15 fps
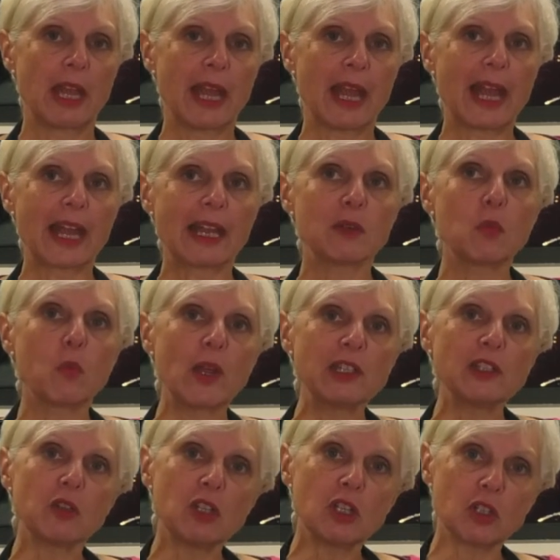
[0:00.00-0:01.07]
And when
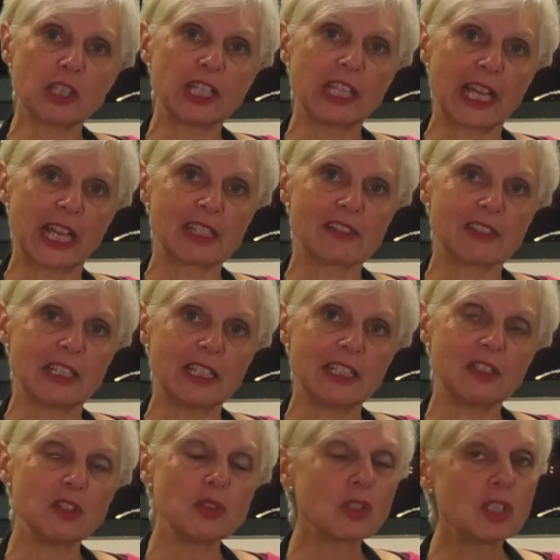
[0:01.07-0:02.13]
you're looking at it,
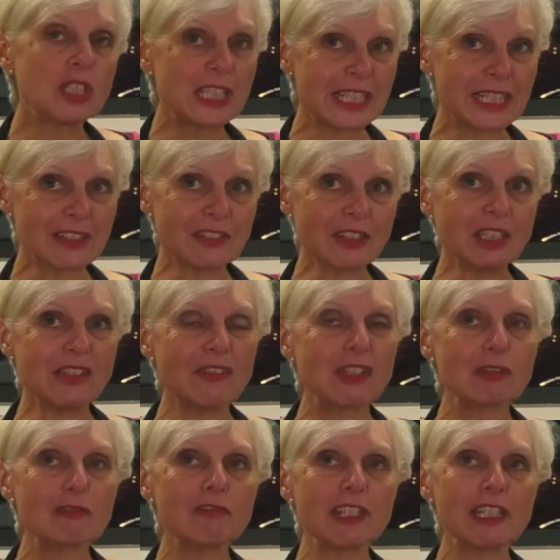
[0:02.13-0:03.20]
you can listen if
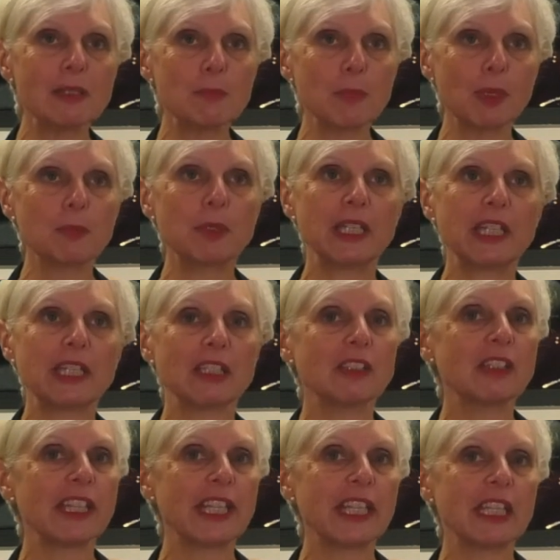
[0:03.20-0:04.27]
it's really bubbling in
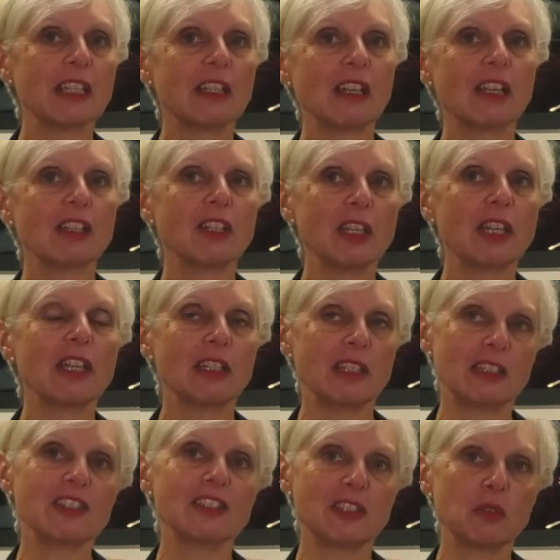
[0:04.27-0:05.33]
here,
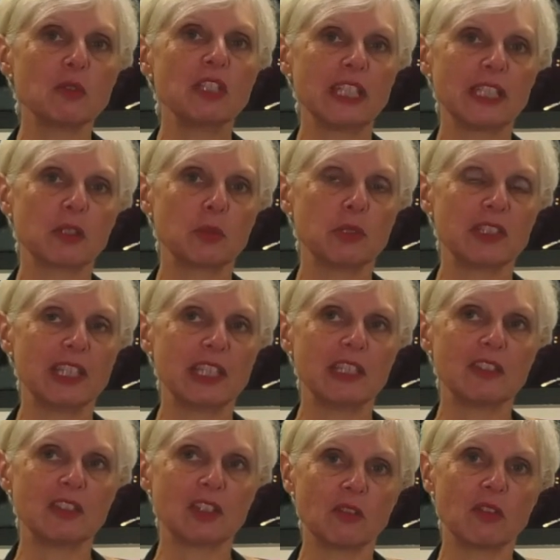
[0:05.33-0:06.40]
it's still liquidy,
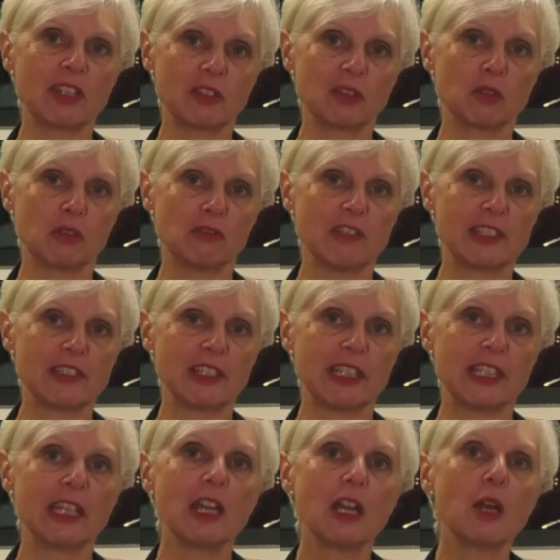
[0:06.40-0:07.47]
so it's not
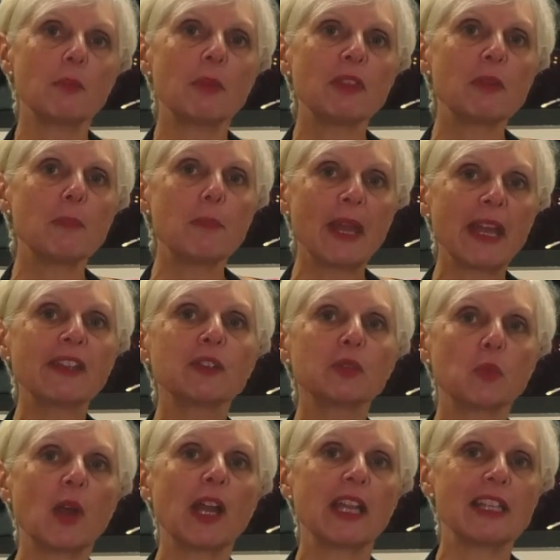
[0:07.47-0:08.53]
ready. But the best
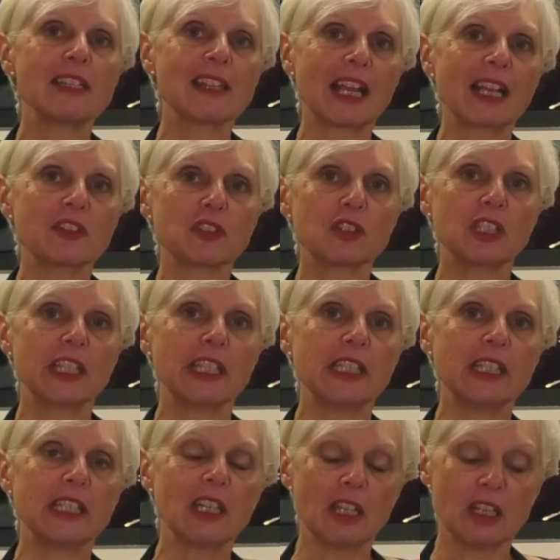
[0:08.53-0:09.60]
way is
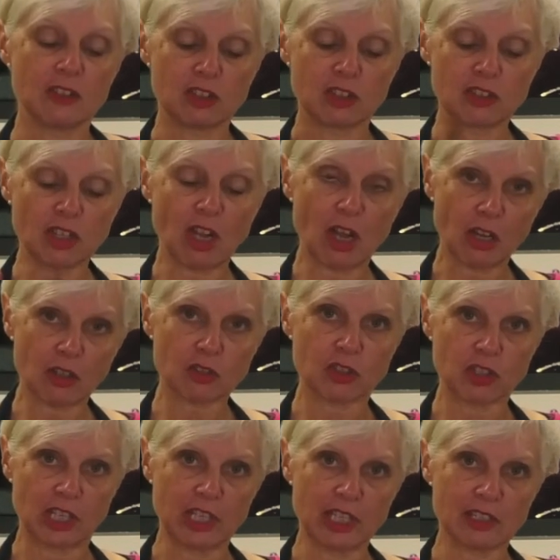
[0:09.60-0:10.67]
actually to touch
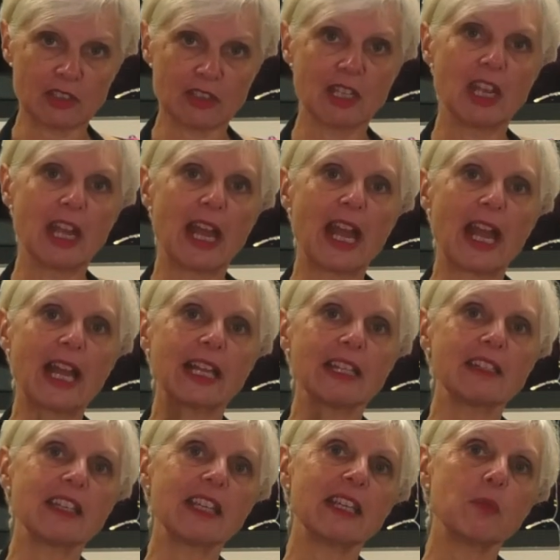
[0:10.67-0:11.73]
it
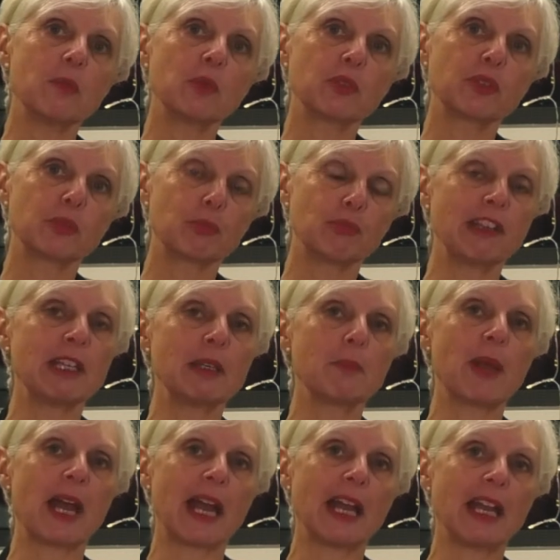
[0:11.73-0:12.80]
and it will spring
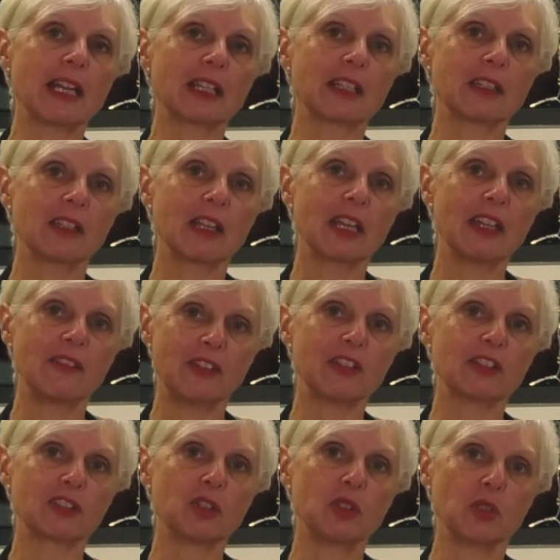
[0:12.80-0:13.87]
back if
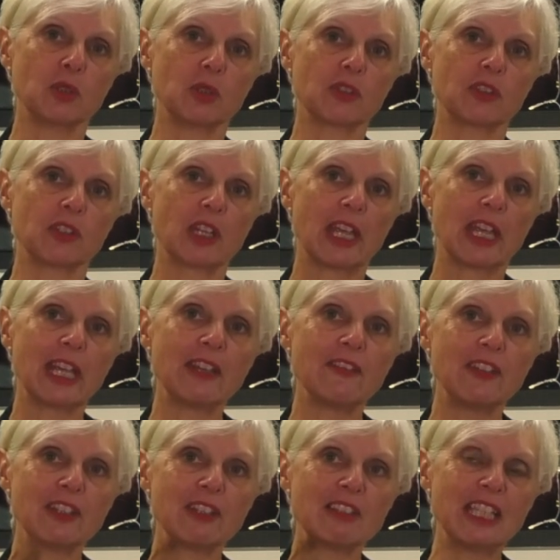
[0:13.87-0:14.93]
it's cooked. If
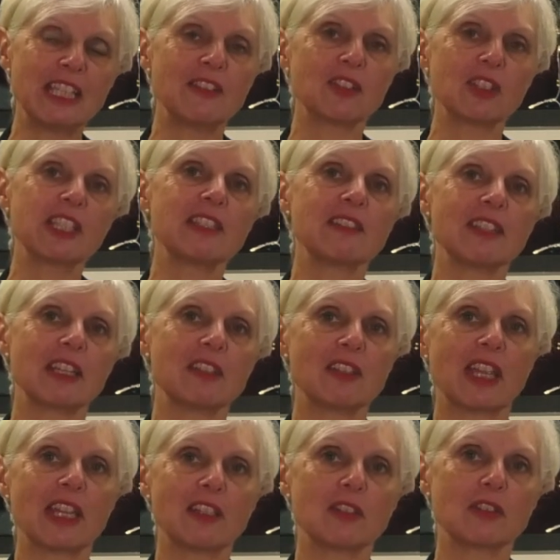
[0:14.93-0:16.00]
it leaves an
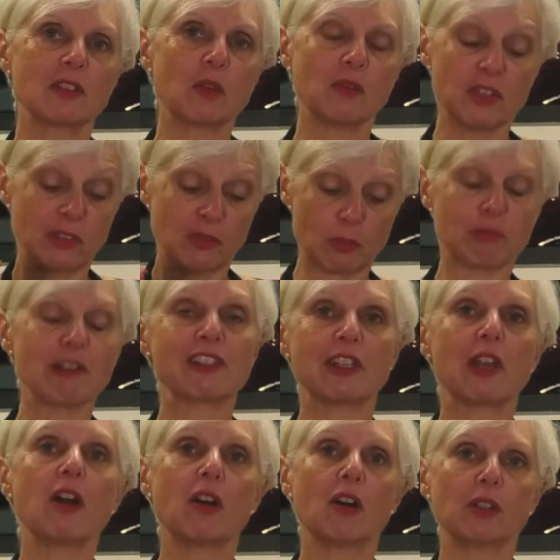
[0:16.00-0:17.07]
indentation, obviously if you press it
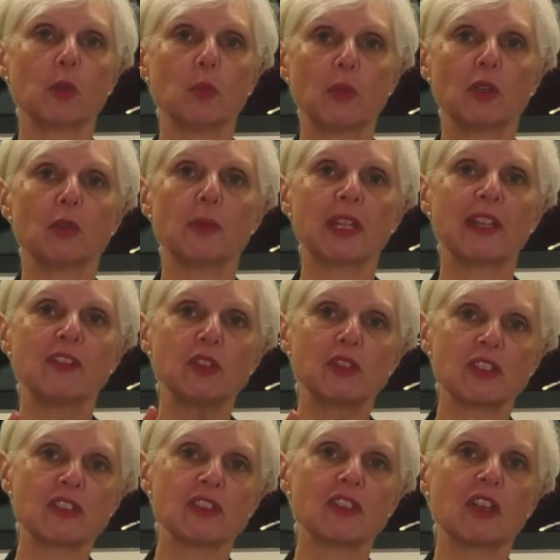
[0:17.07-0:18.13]
hard it will, but if you
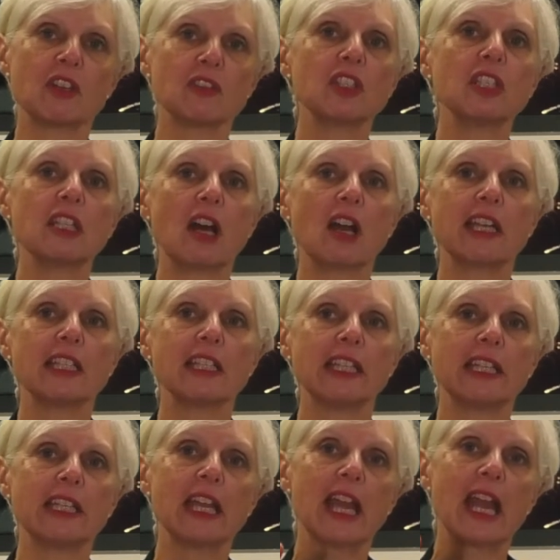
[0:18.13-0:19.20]
just touch it
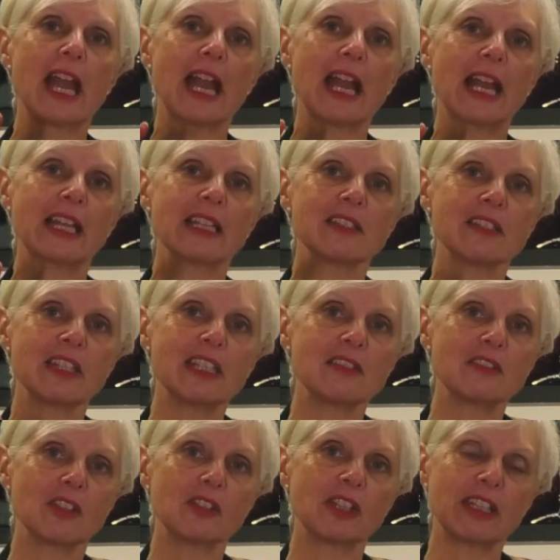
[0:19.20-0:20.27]
lightly and
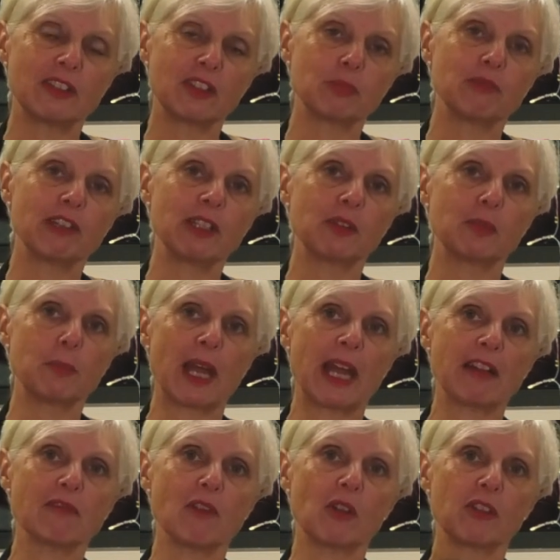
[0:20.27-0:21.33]
it springs
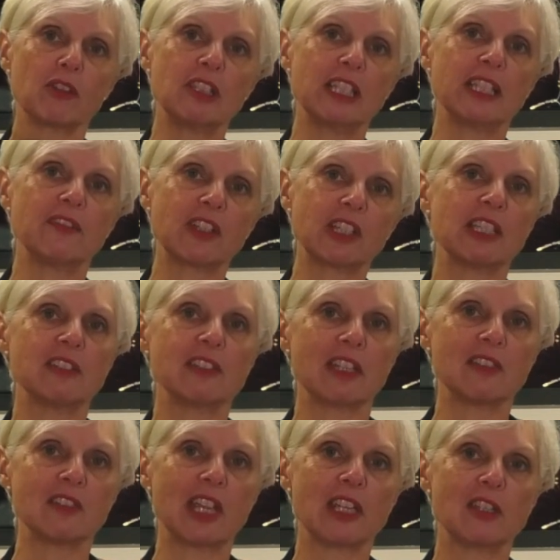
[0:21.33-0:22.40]
back rather than leaving an
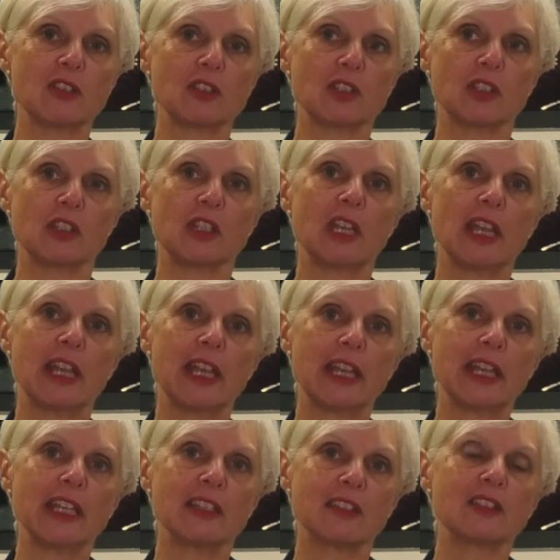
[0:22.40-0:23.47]
indentation,
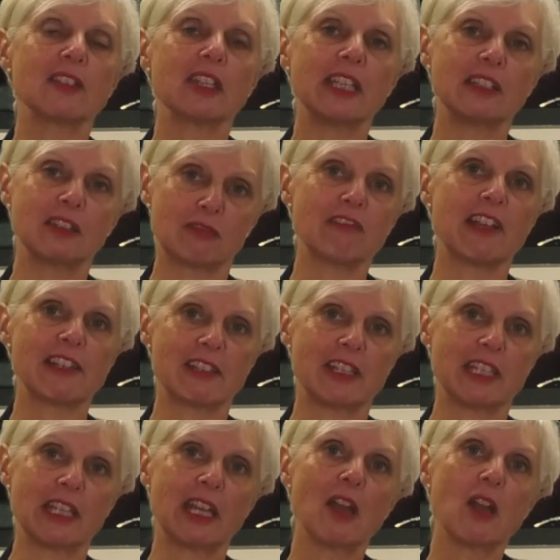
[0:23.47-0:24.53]
it's
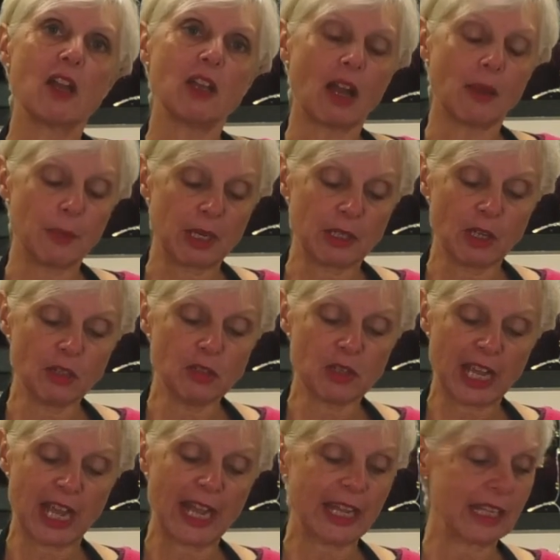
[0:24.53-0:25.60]
ready. I mean, I know you
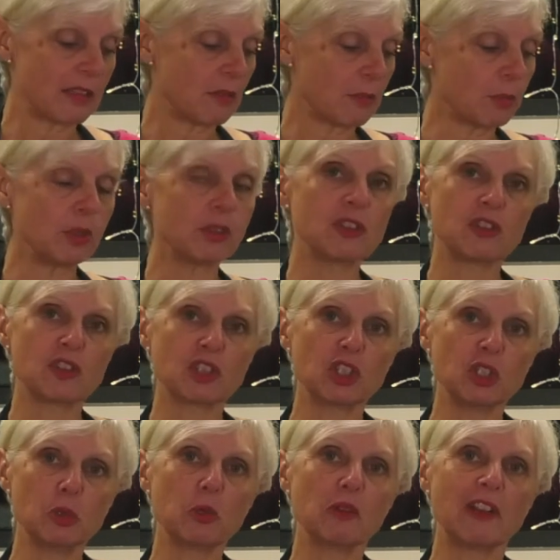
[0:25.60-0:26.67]
can put a
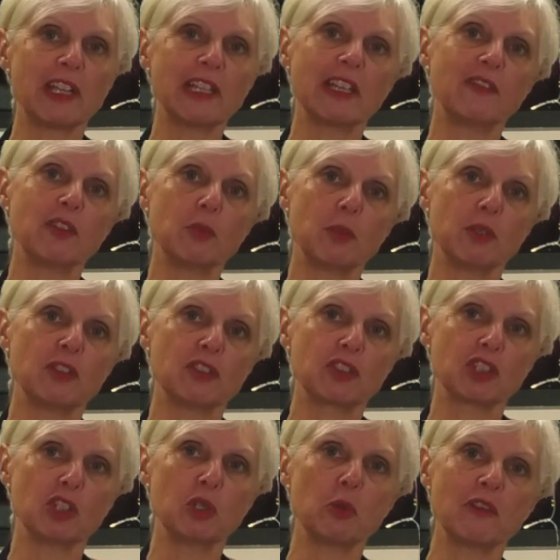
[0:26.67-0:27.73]
skewer in. If you put the
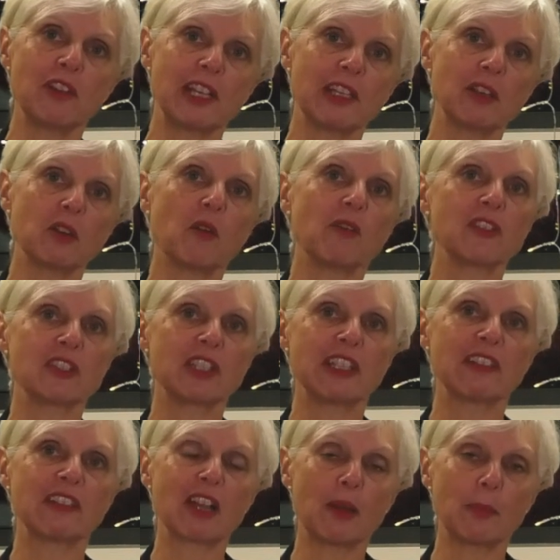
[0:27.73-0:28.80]
skewer in and obviously
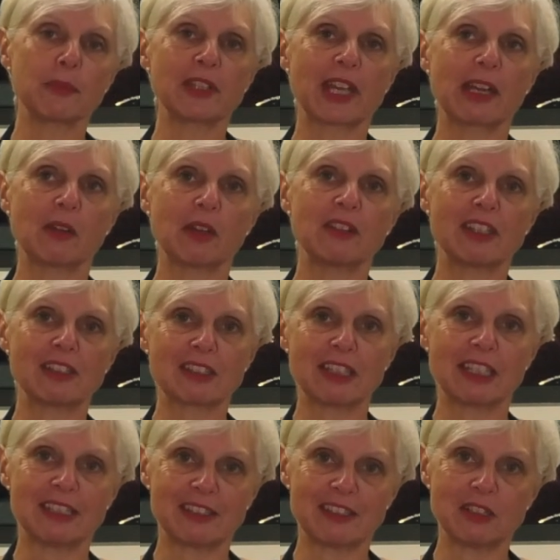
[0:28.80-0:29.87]
it comes out and
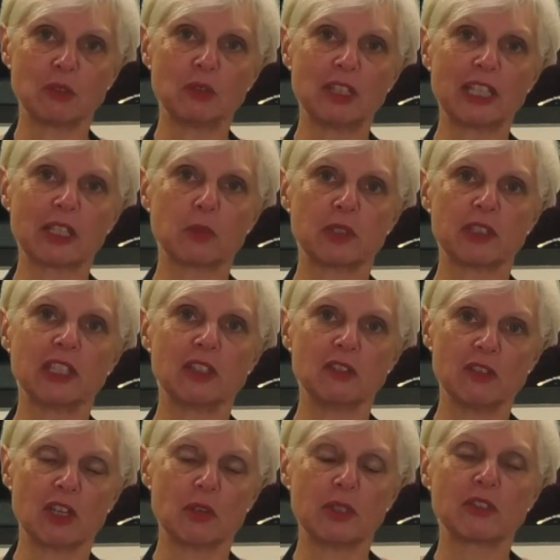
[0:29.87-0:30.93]
it's still liquidy, you
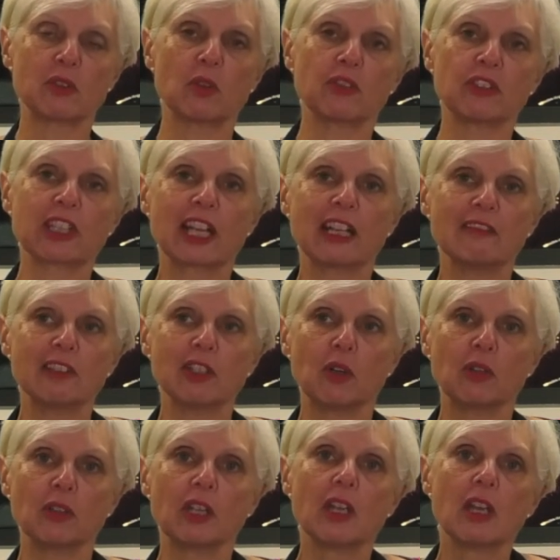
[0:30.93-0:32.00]
know it's got to carry
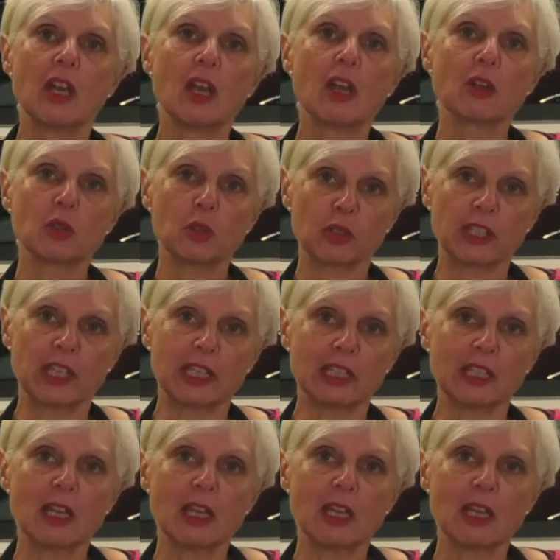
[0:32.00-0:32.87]
on cooking.